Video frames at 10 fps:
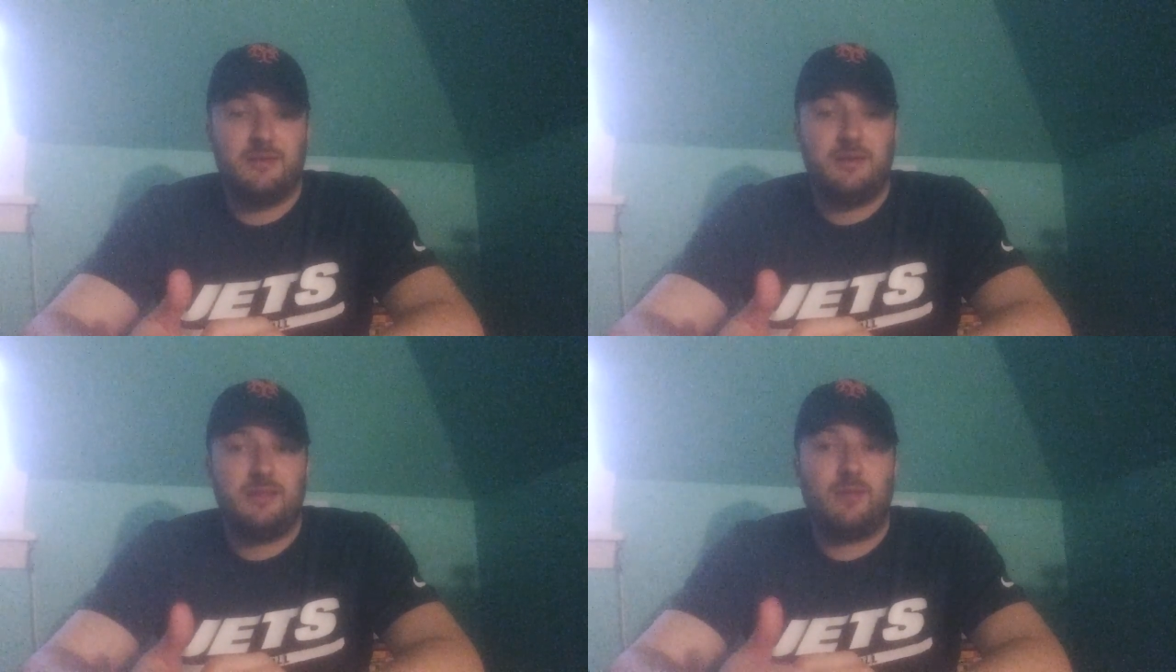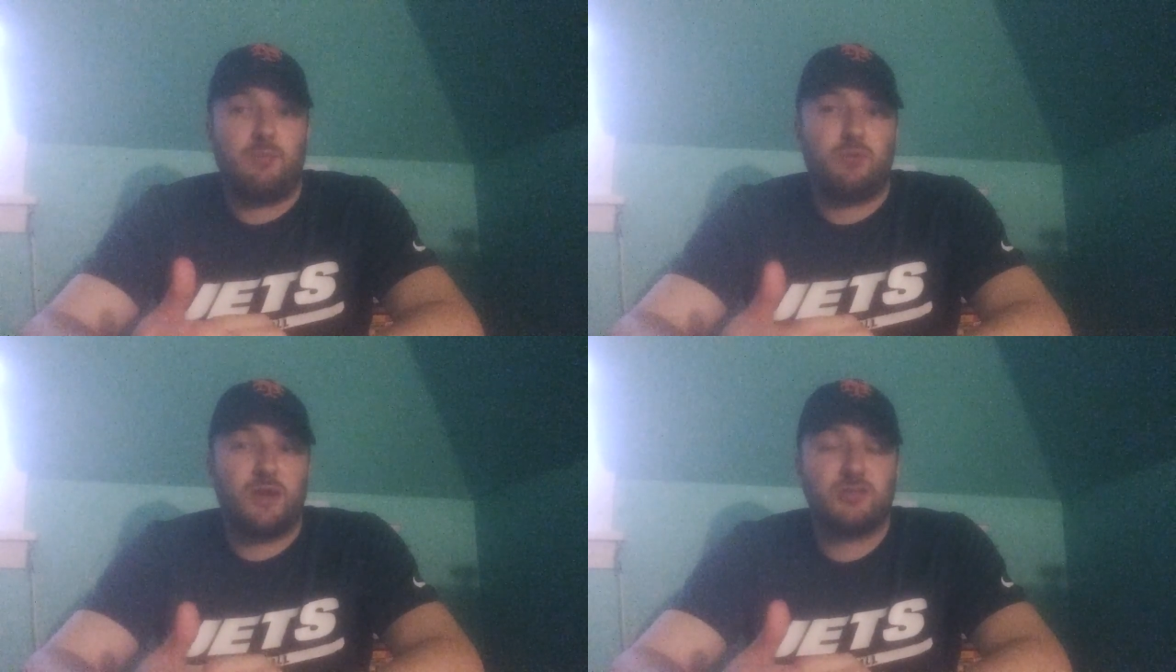that we
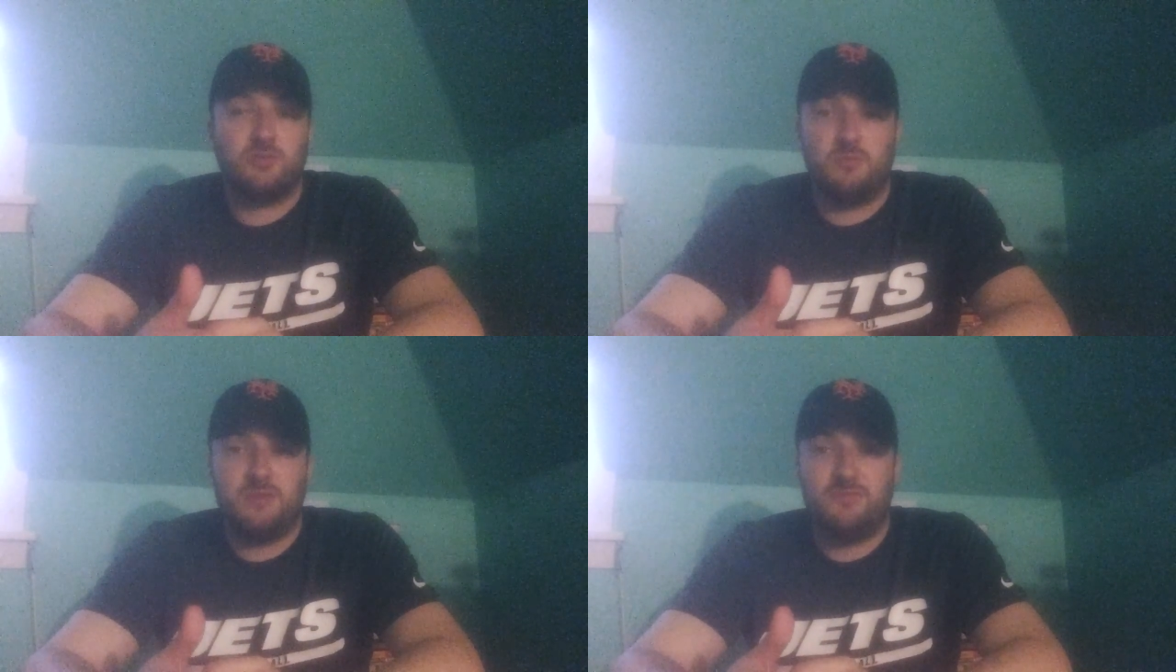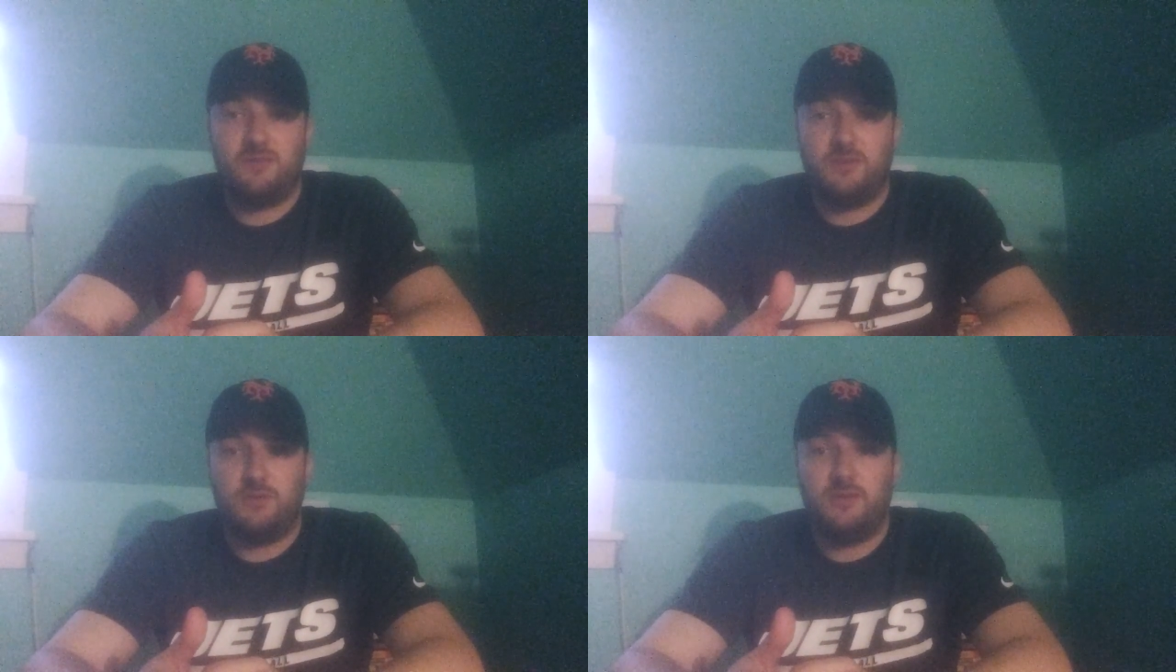pressure their
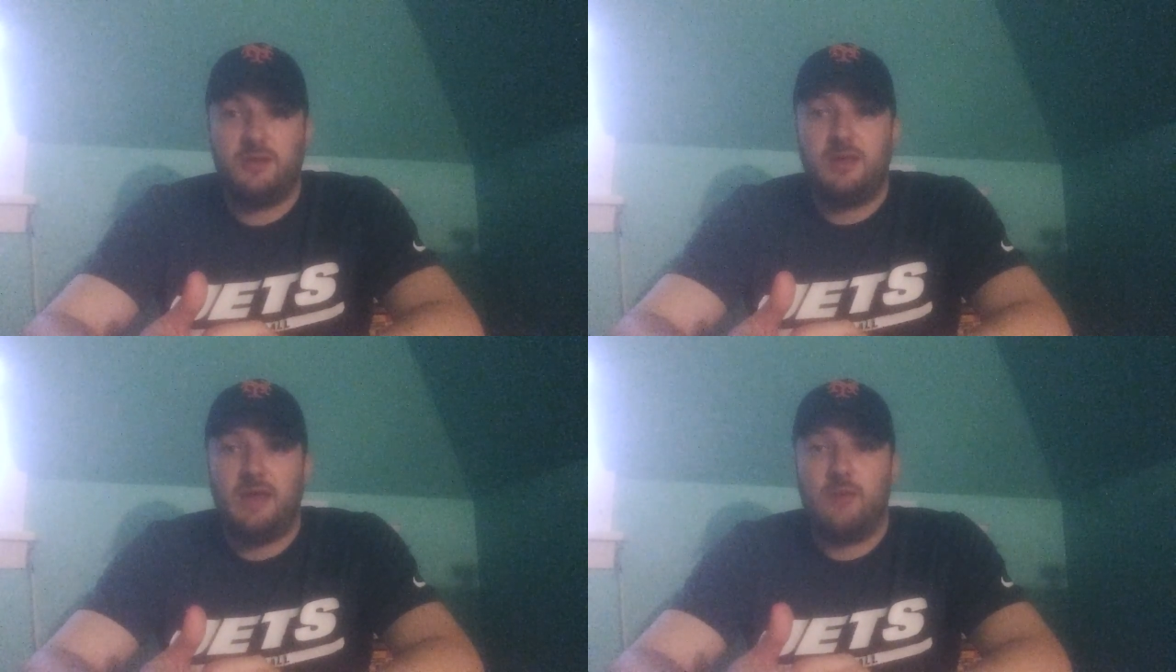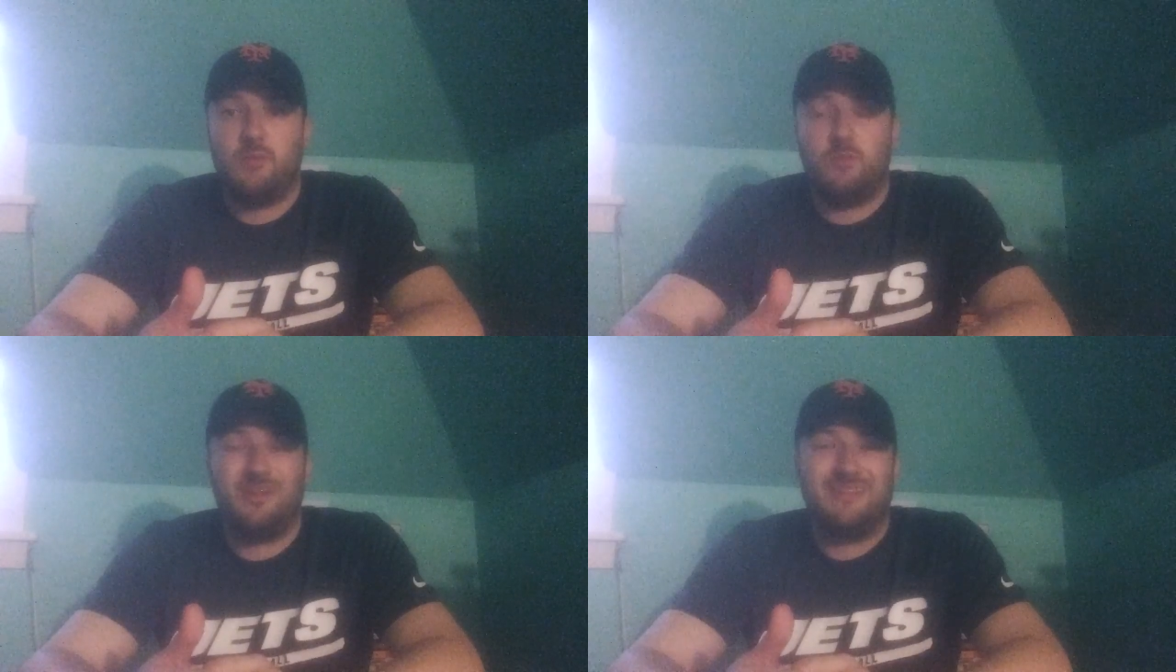midfield, and we
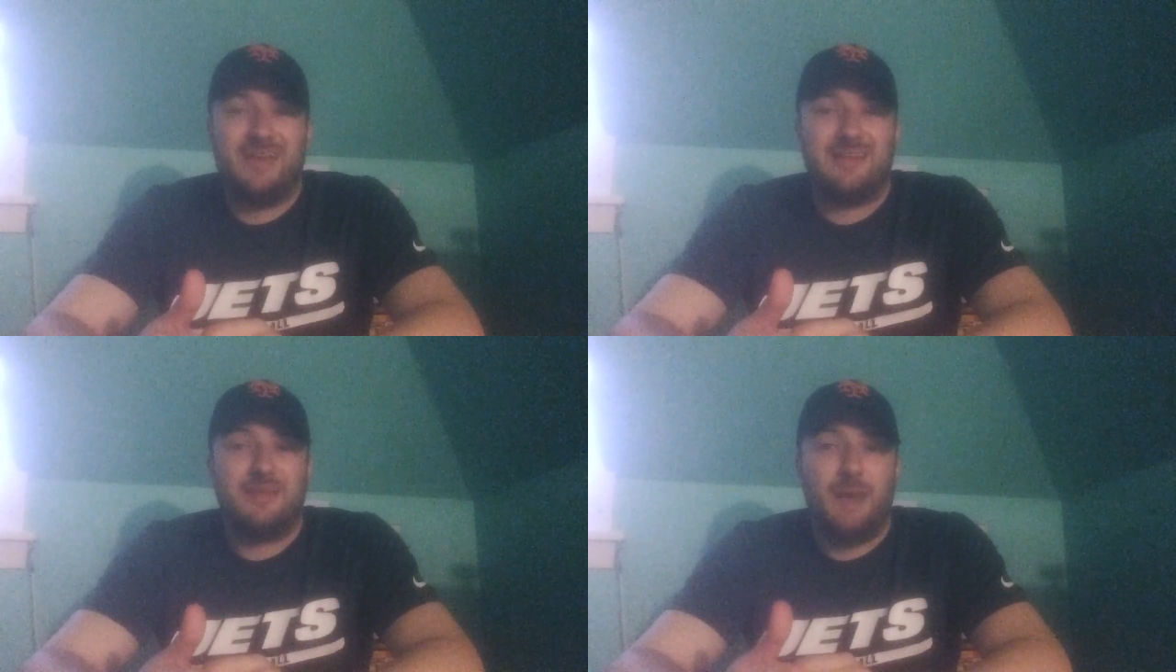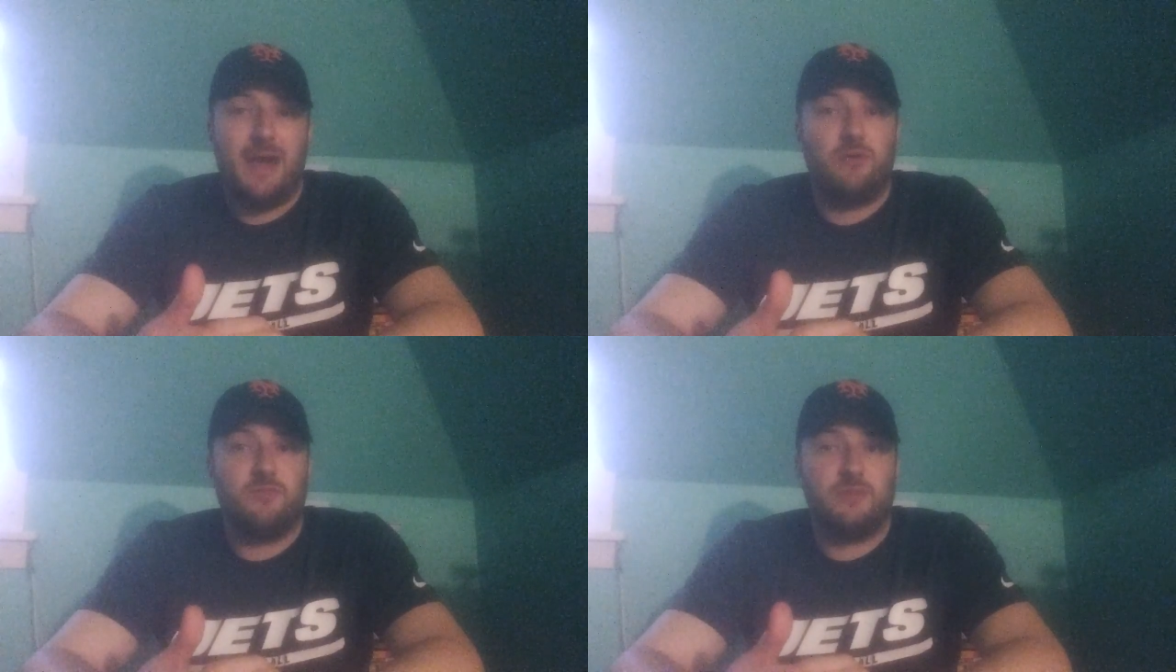really take them out
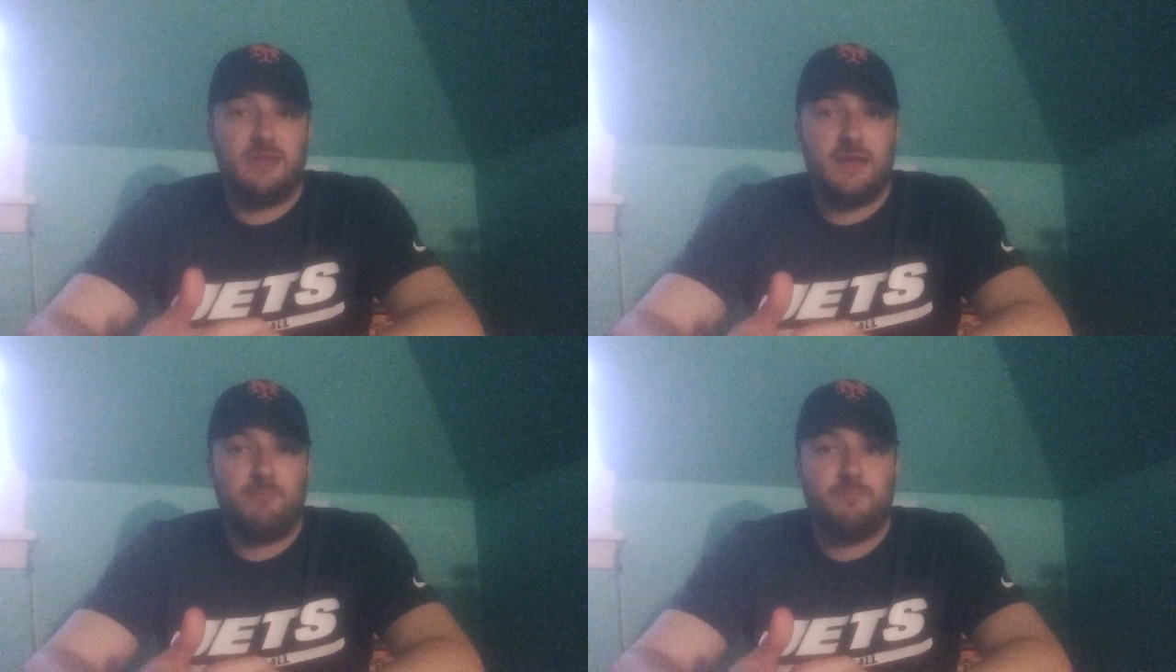of the game.